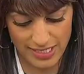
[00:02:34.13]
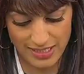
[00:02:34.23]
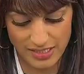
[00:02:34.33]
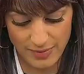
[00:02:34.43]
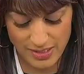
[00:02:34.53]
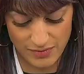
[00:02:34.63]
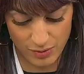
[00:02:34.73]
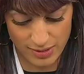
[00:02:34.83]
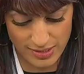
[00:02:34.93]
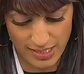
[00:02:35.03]
and Space
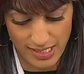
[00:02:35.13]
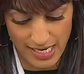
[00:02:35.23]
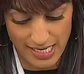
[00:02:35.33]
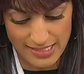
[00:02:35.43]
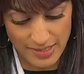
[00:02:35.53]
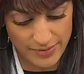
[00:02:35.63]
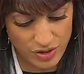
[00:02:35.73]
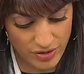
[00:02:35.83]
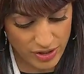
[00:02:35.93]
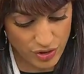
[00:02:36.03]
Force and
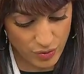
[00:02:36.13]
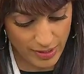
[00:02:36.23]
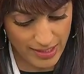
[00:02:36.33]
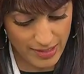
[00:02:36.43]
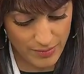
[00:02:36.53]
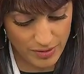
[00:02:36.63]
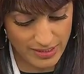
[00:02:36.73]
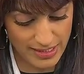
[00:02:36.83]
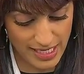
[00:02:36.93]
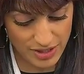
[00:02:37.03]
demonstrate joint and
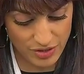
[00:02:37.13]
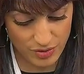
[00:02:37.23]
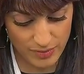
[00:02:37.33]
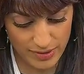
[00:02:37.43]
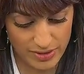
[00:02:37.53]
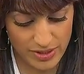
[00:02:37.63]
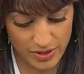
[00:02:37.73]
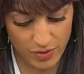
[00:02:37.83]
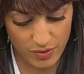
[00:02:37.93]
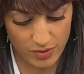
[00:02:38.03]
multinational
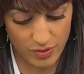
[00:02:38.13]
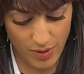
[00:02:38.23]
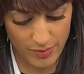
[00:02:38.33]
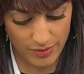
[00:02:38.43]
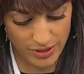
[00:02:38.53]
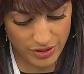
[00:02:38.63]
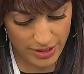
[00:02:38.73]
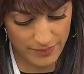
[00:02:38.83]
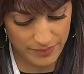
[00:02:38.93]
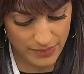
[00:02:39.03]
military co- cooperation.